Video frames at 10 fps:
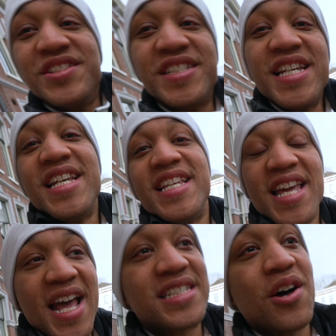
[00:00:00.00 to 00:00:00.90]
you see,
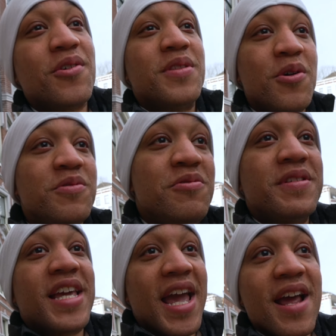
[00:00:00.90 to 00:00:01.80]
yes, although you
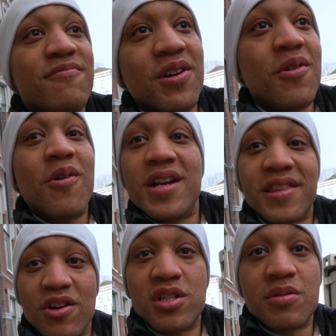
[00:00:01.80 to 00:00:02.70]
can record
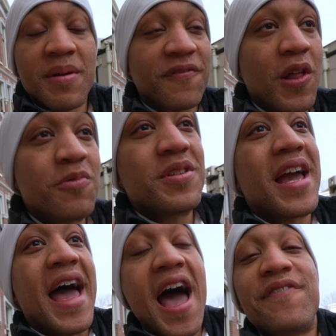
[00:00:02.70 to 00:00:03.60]
in 32-bit float, you
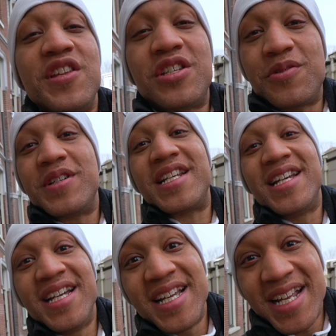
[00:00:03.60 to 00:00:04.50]
have to do it
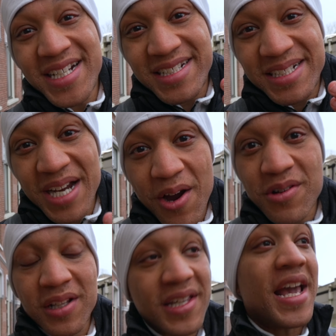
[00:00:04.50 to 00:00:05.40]

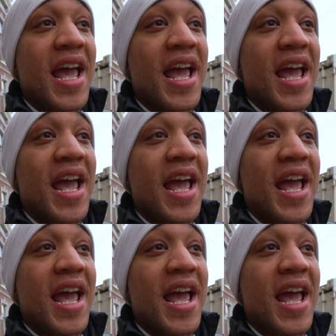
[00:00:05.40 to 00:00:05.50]
internally.